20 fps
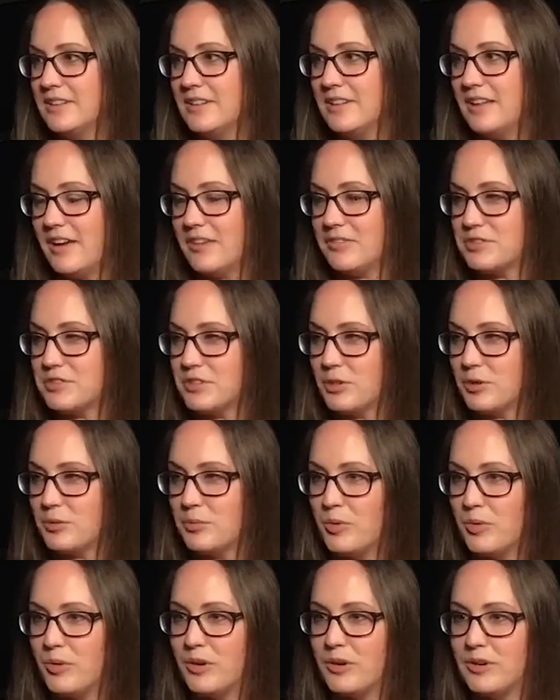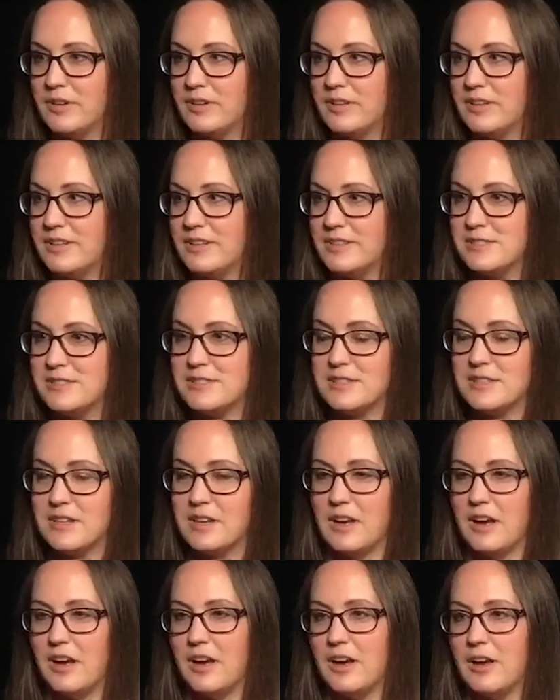after they're born is
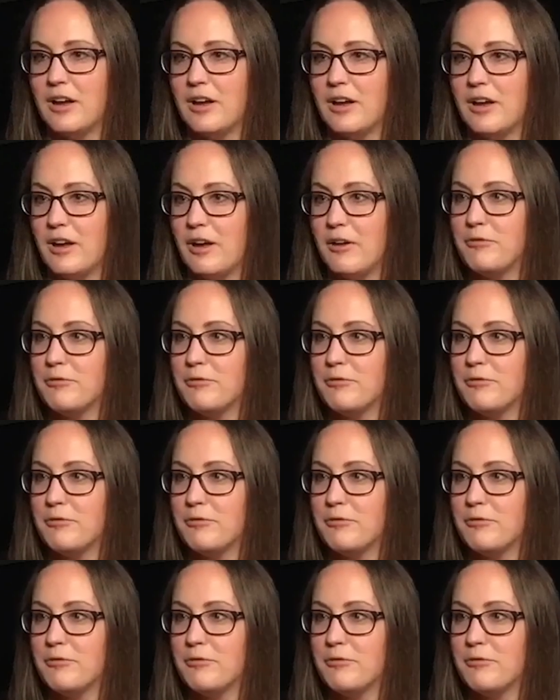a